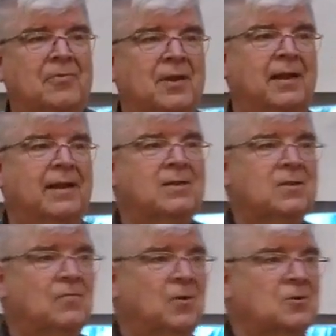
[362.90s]
I think it is
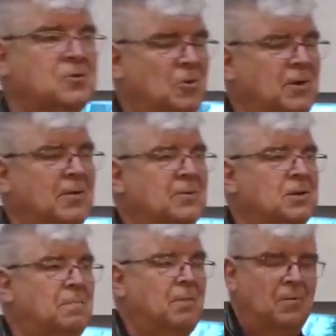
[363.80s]
in verse 30, there
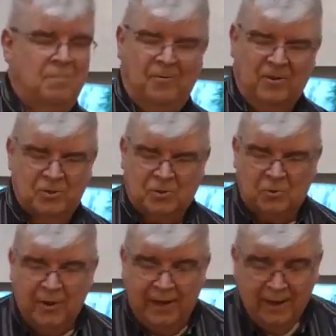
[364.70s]
was a verse
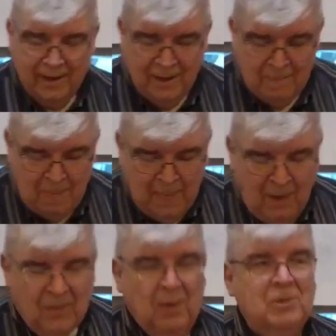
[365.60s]
3,
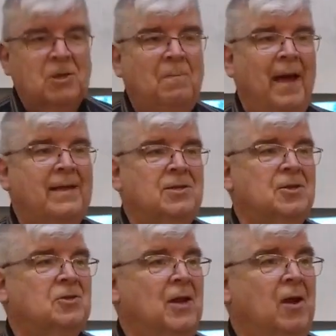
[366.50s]
there was a
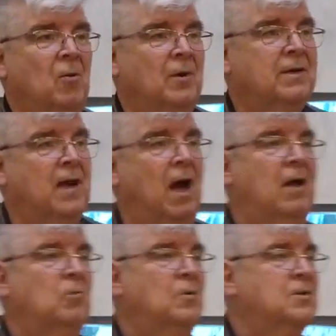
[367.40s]
passage there when
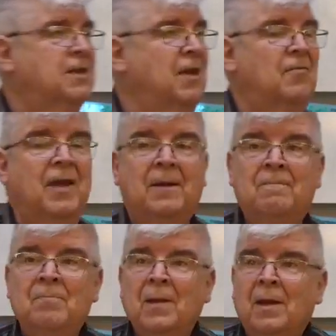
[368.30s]
God was
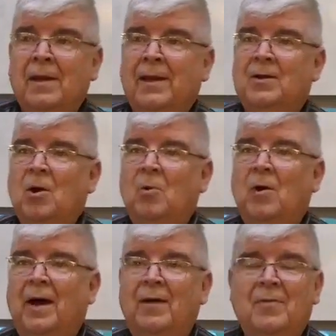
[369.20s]
giving, you know,
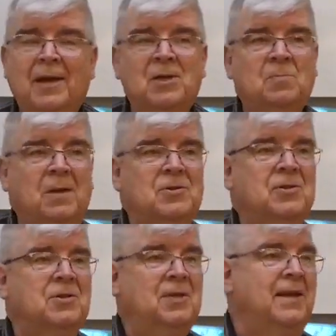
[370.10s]
uh, the
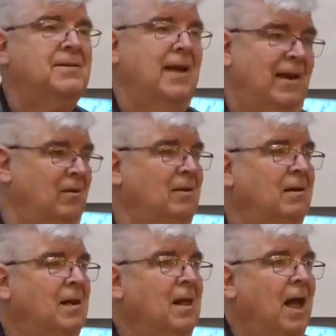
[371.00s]
explicit detail